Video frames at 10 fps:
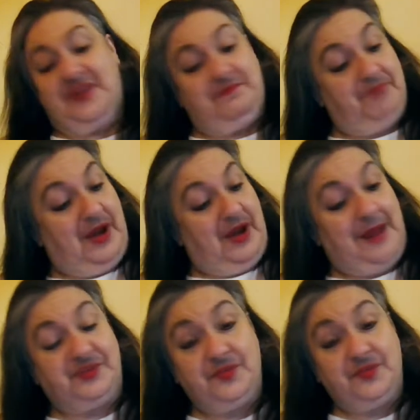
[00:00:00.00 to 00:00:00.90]

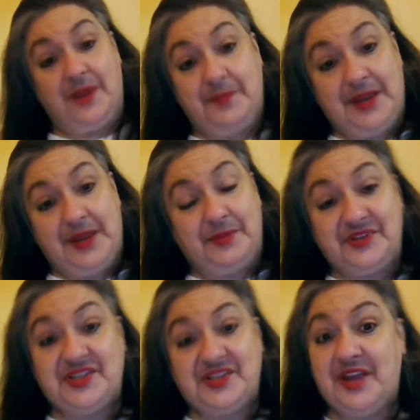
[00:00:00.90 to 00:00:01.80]
Perhaps you might be able to
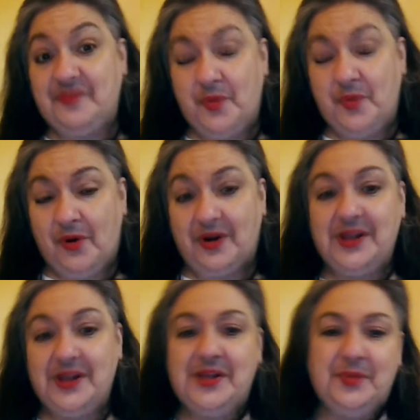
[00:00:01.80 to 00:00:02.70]
save more,
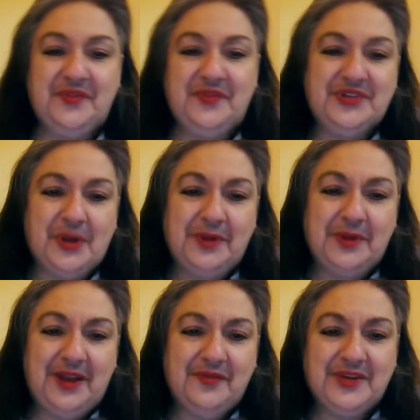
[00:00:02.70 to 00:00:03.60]
but if you don't
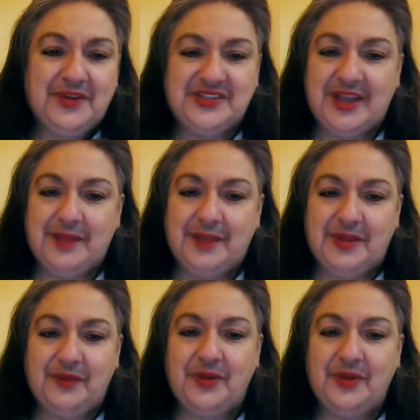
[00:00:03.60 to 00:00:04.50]
ever
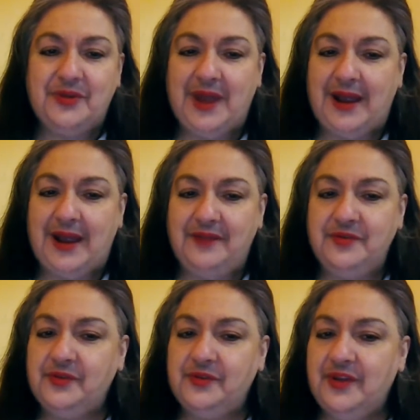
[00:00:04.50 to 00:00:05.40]
examine what you have,
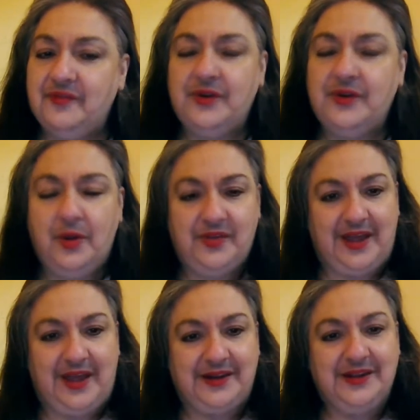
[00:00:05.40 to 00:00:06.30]
you'll never know
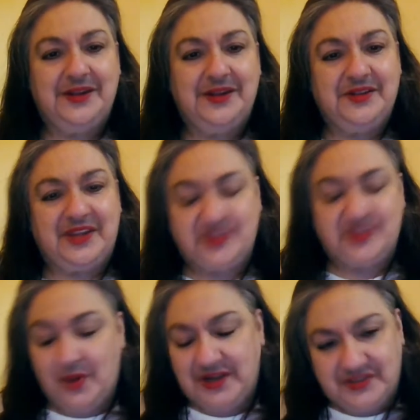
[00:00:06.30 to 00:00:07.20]
that.
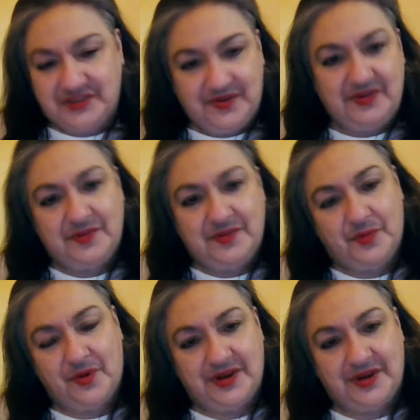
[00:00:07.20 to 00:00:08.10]
That's why it's very
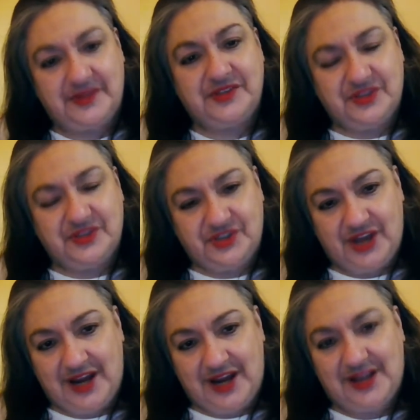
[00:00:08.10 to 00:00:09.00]
important to
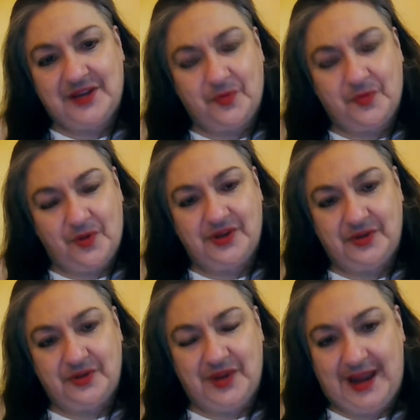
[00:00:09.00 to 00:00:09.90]
check what
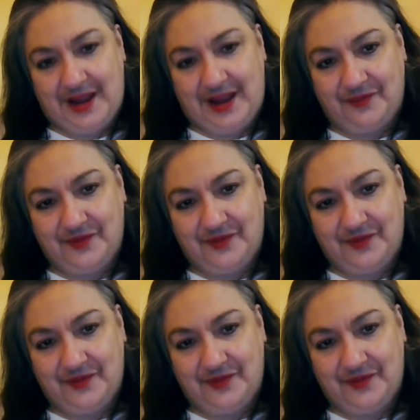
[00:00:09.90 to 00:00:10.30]
you have.